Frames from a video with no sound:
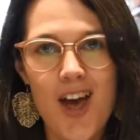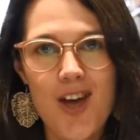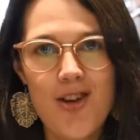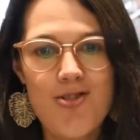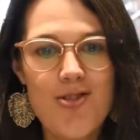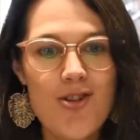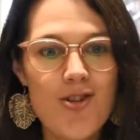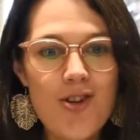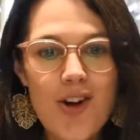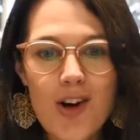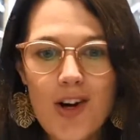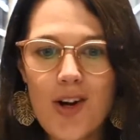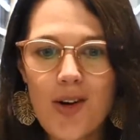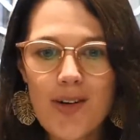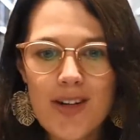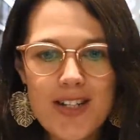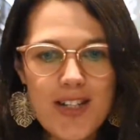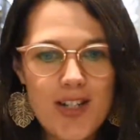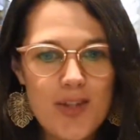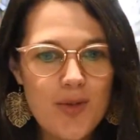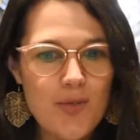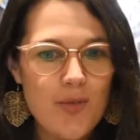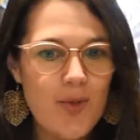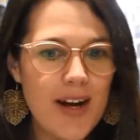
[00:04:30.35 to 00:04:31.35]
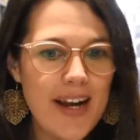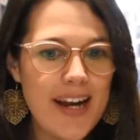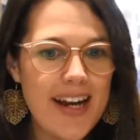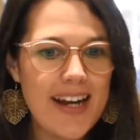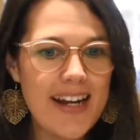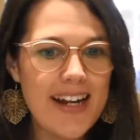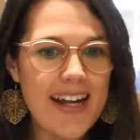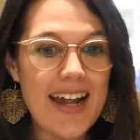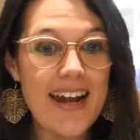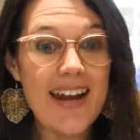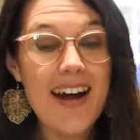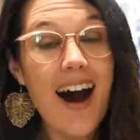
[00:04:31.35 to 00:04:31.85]
You're not going to
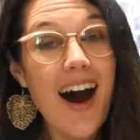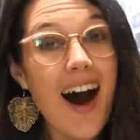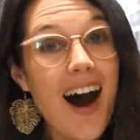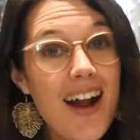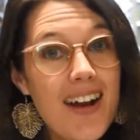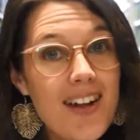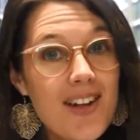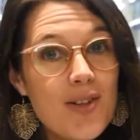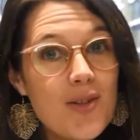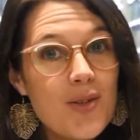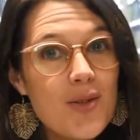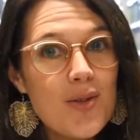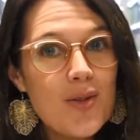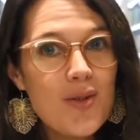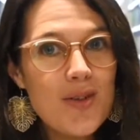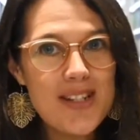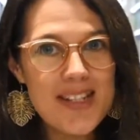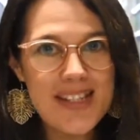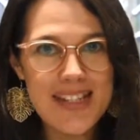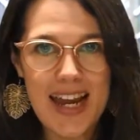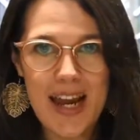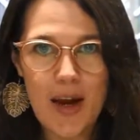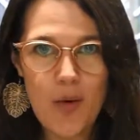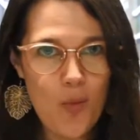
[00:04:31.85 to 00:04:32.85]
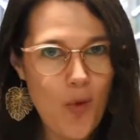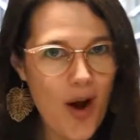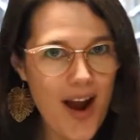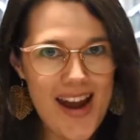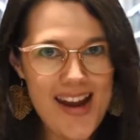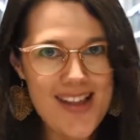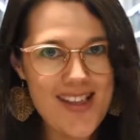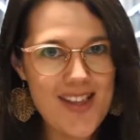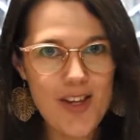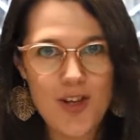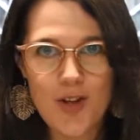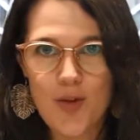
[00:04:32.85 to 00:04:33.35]
read an article the same
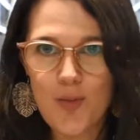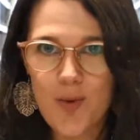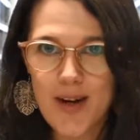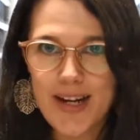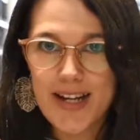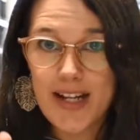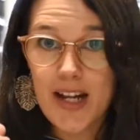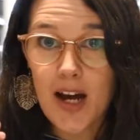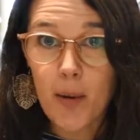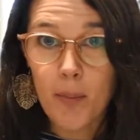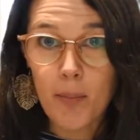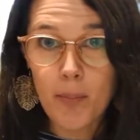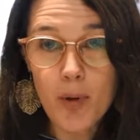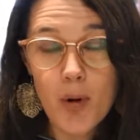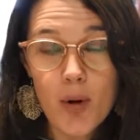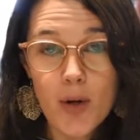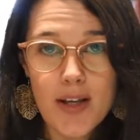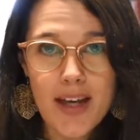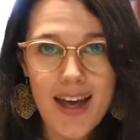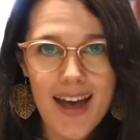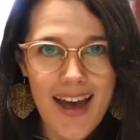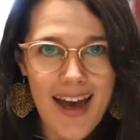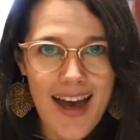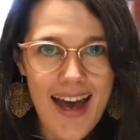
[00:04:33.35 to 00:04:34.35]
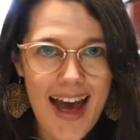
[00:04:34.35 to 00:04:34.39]
way that you read a book,